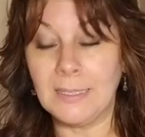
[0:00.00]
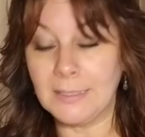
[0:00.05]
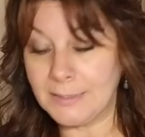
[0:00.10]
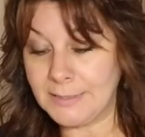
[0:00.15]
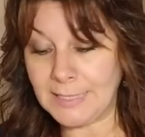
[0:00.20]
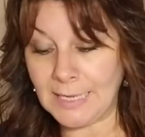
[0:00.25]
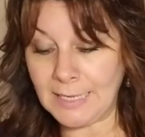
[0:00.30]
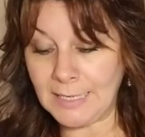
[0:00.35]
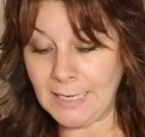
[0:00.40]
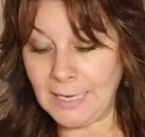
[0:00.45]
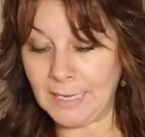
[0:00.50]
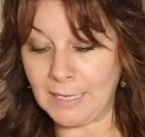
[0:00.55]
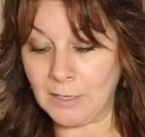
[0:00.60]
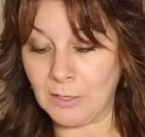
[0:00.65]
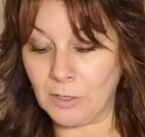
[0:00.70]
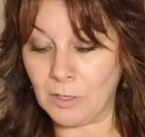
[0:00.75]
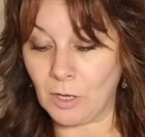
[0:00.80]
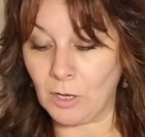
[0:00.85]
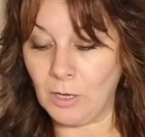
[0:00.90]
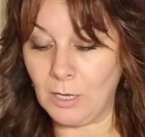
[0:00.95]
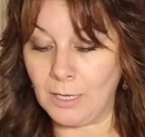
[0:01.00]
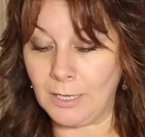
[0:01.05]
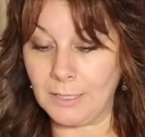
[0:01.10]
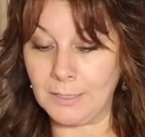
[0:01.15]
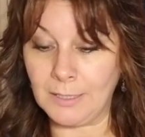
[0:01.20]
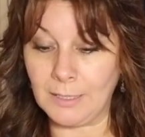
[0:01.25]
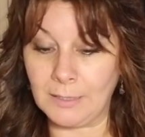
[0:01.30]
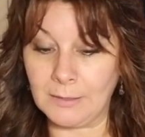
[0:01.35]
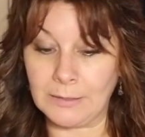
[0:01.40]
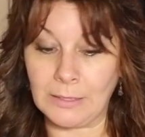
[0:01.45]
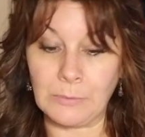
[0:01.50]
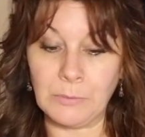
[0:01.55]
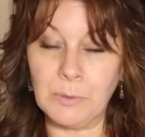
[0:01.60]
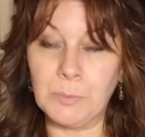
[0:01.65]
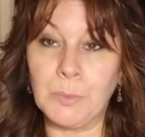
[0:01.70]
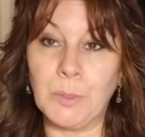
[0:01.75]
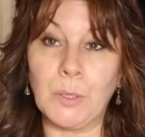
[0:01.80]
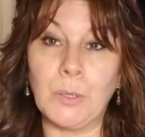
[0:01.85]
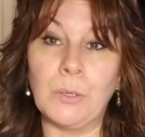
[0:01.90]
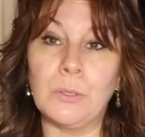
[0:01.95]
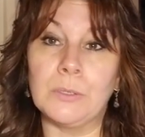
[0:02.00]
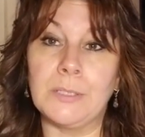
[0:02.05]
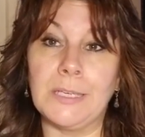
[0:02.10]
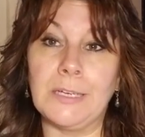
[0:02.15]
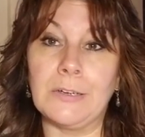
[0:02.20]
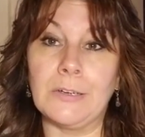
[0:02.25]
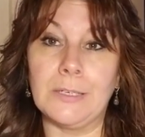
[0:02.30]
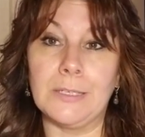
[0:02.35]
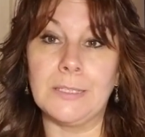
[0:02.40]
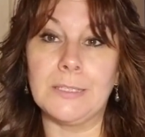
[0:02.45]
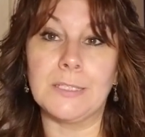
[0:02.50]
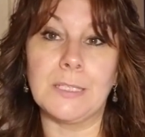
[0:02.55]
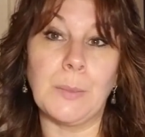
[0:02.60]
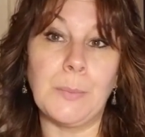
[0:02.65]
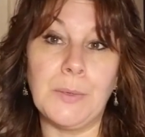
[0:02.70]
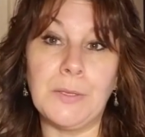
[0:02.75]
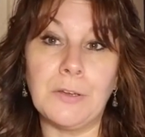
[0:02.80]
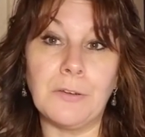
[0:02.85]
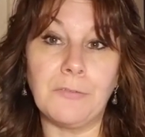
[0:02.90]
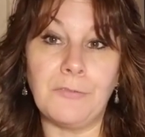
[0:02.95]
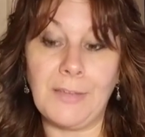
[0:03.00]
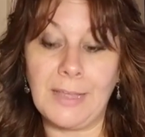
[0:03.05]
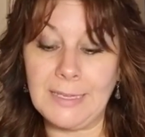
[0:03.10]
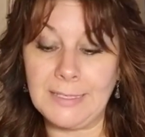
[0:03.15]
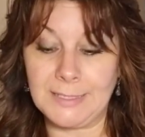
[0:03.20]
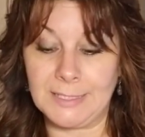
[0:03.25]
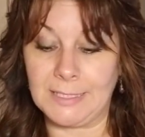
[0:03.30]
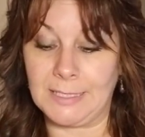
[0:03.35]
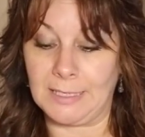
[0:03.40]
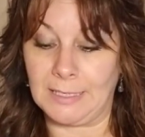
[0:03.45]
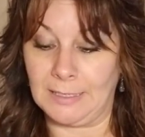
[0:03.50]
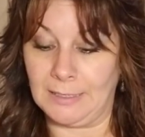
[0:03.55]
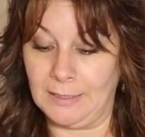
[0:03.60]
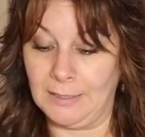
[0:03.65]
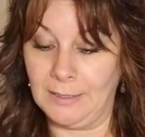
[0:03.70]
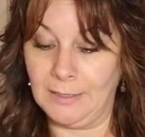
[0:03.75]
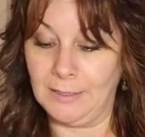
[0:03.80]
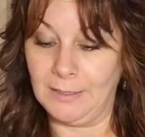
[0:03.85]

Dead and gone, and lo and behold, here it is up in your face again.